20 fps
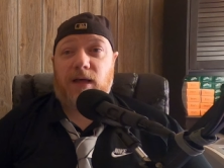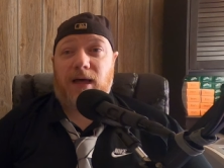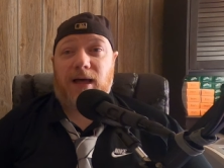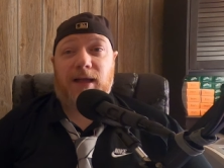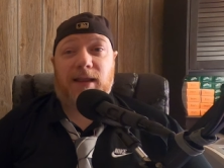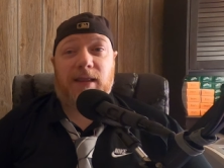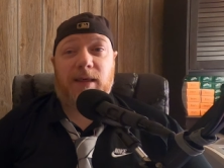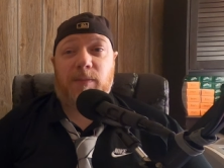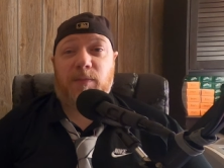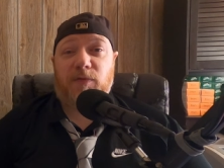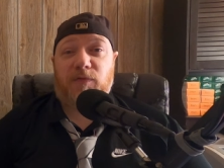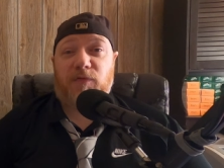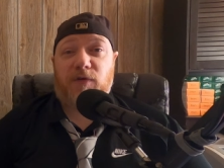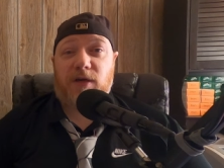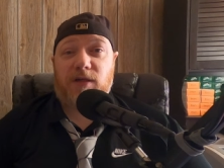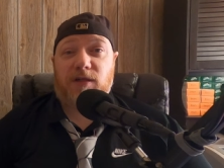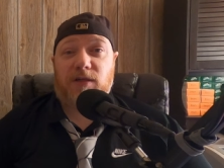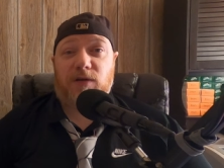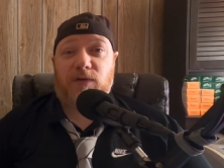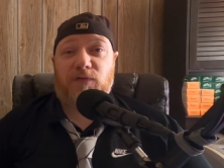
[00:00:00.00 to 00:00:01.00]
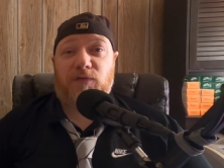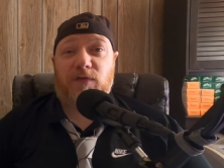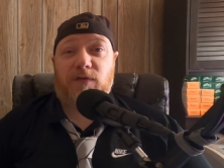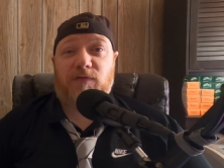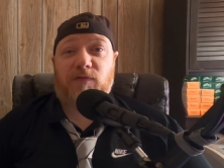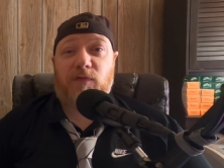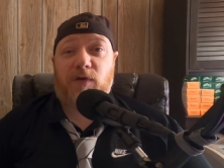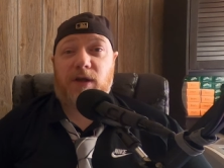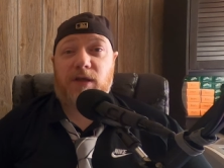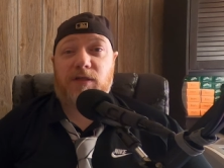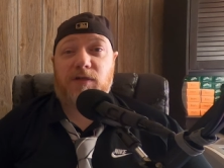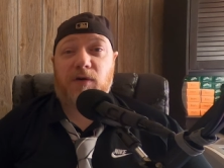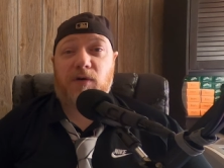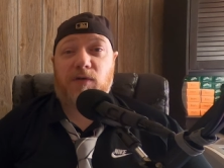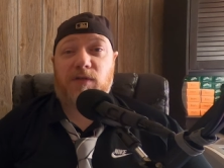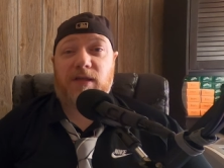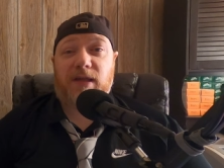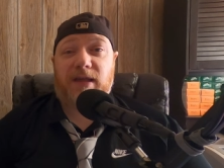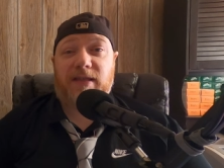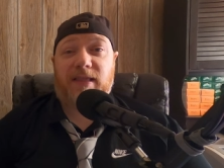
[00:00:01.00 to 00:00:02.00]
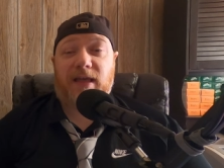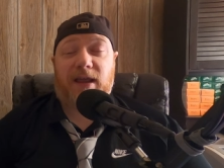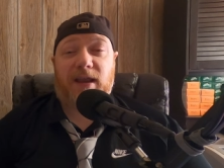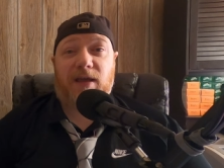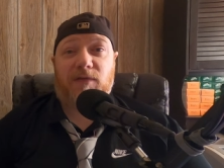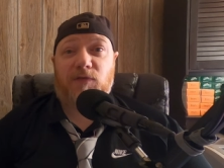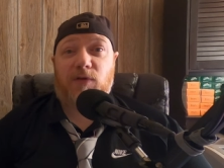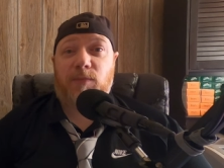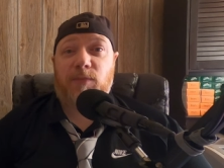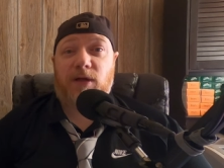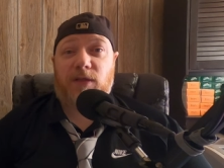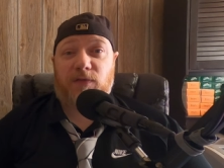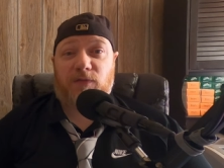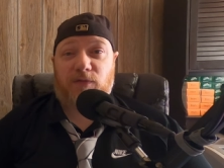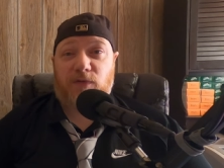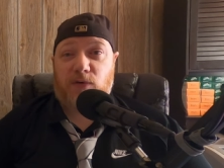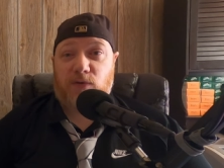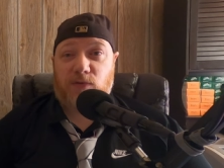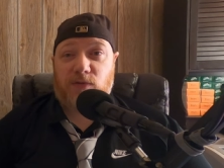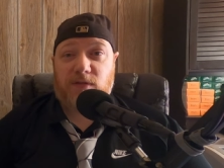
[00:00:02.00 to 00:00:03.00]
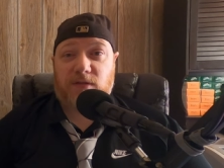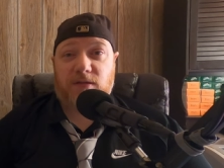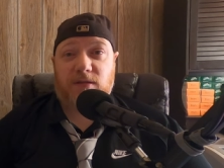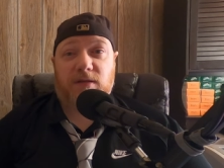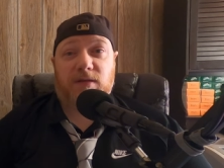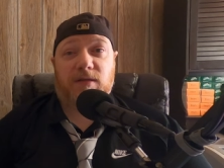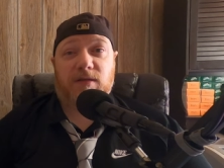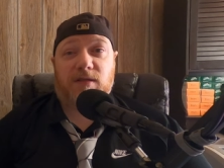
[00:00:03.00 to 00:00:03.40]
Highly professional fifth grade jokes like that every month, folks.